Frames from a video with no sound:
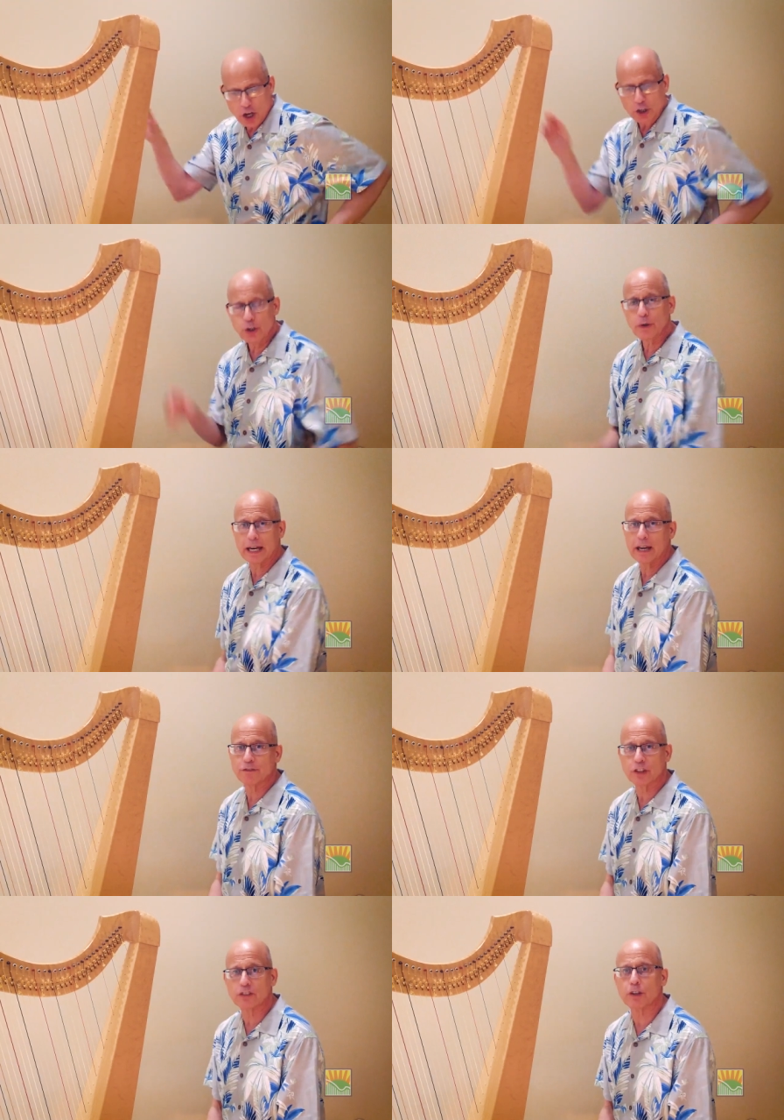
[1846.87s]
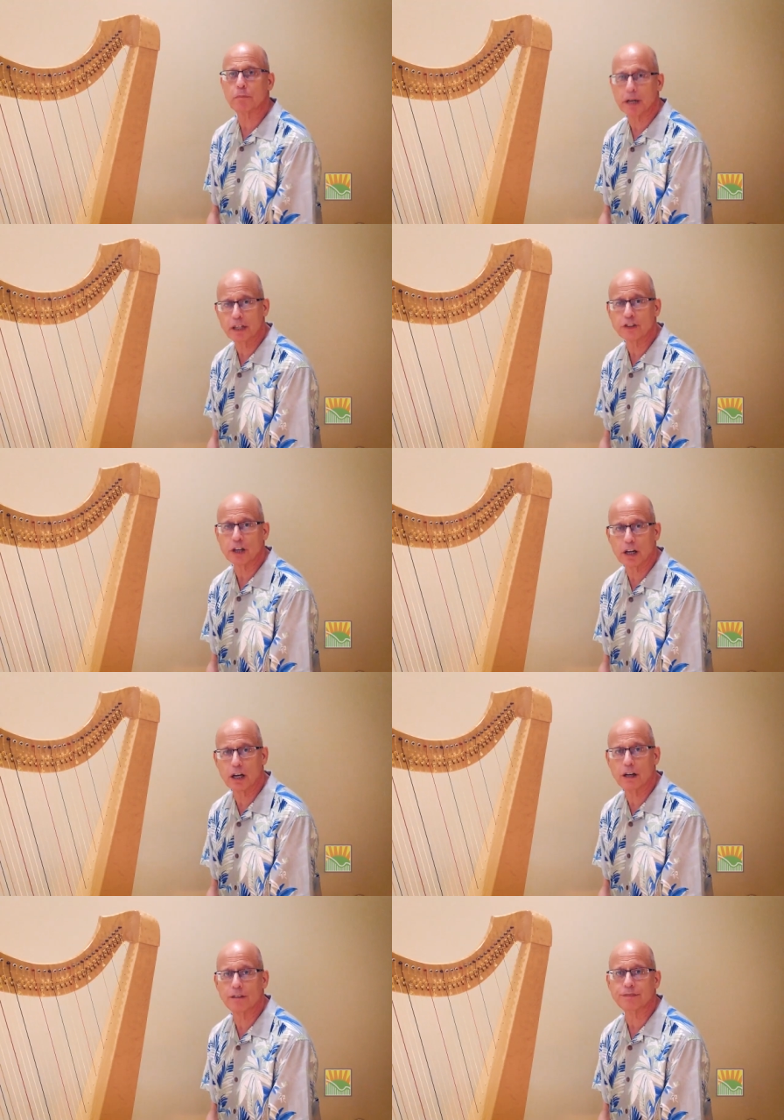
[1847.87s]
you have just a bunch
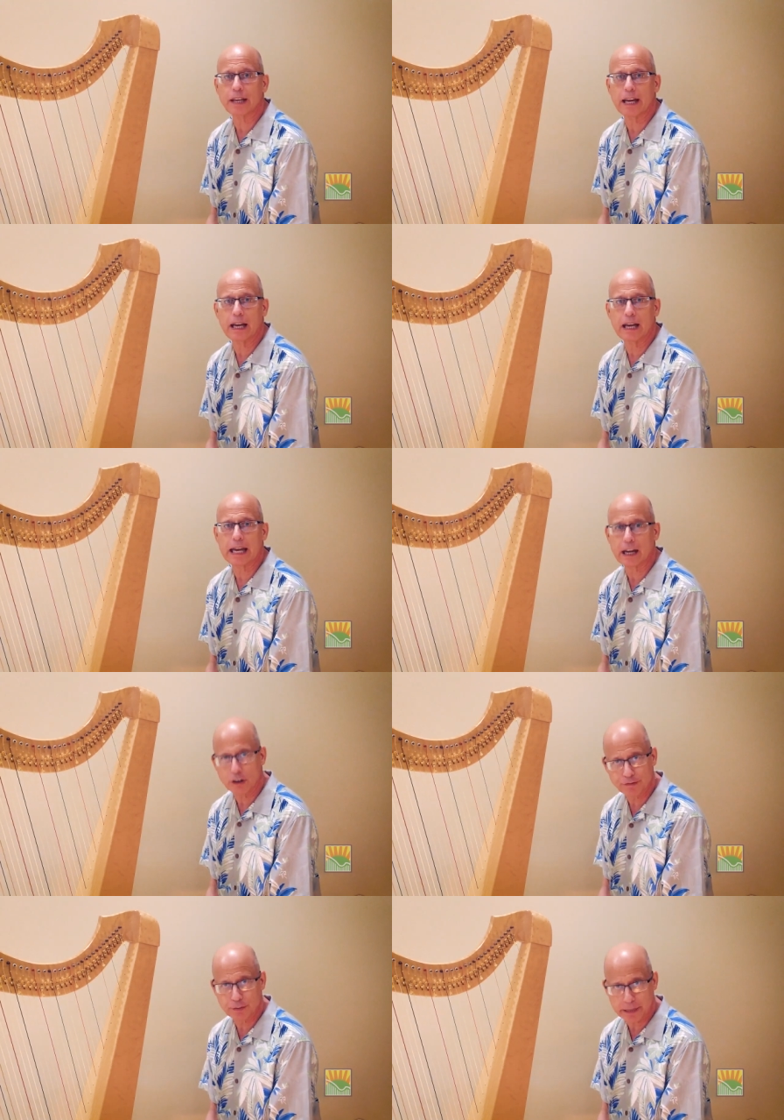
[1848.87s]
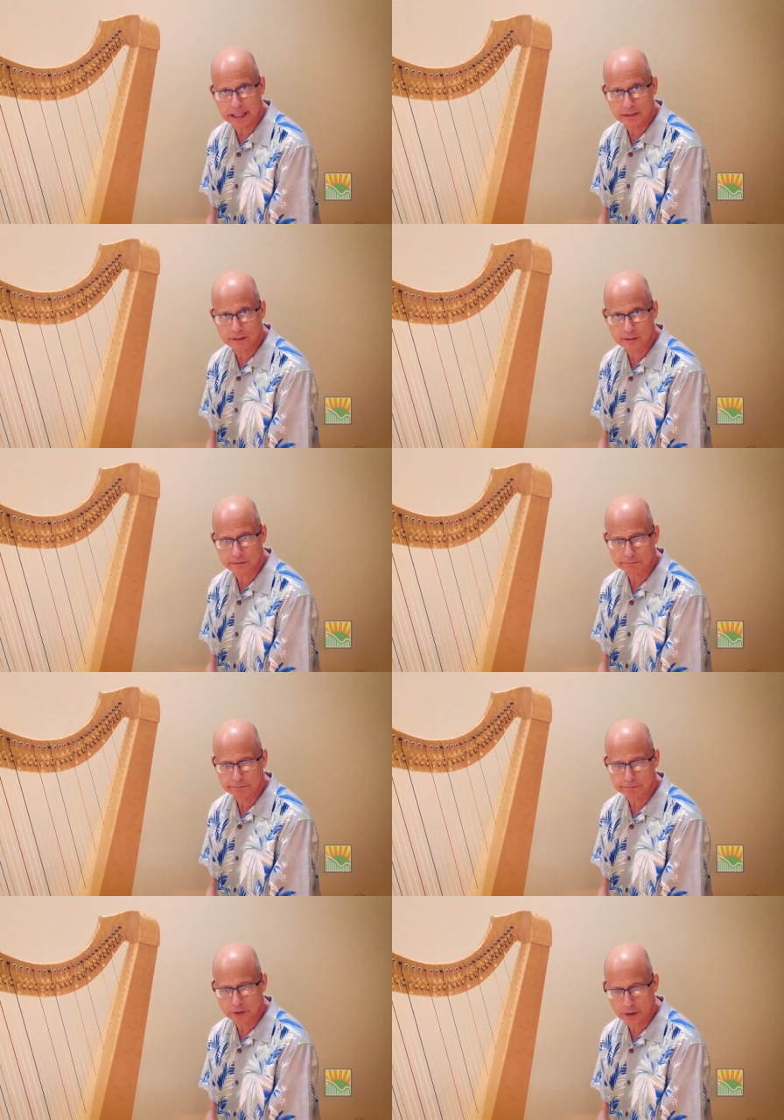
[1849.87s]
of alphabets.
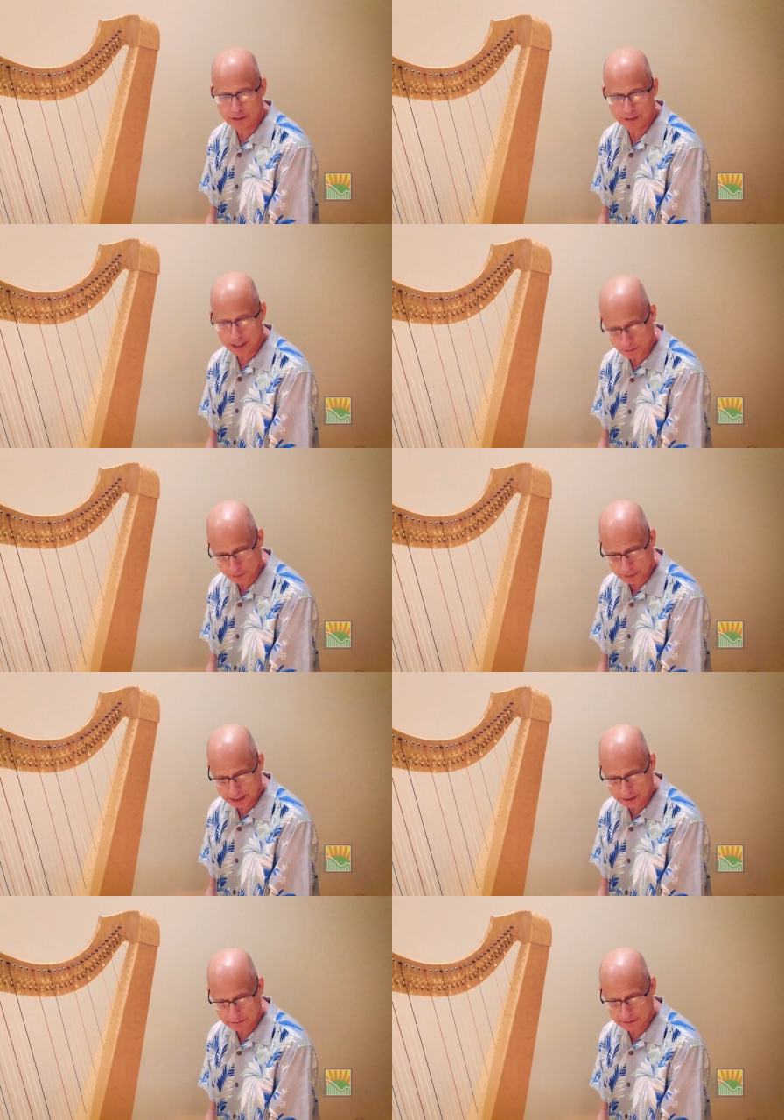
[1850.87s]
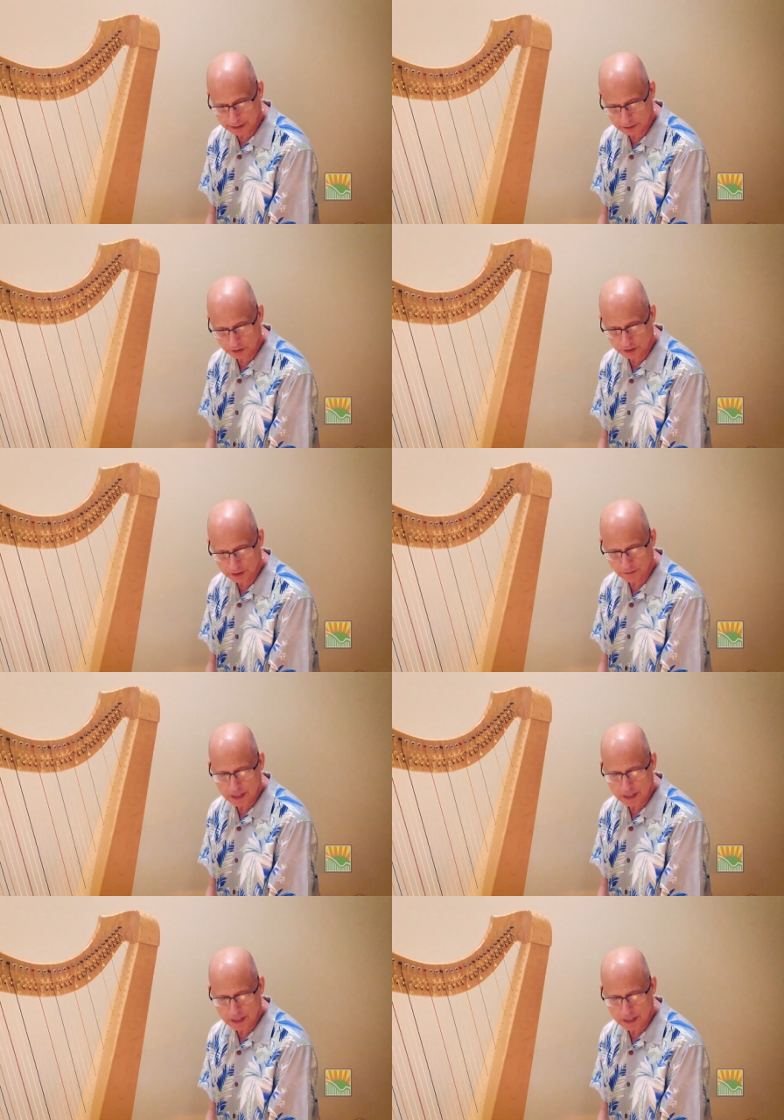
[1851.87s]
You have an alphabet list.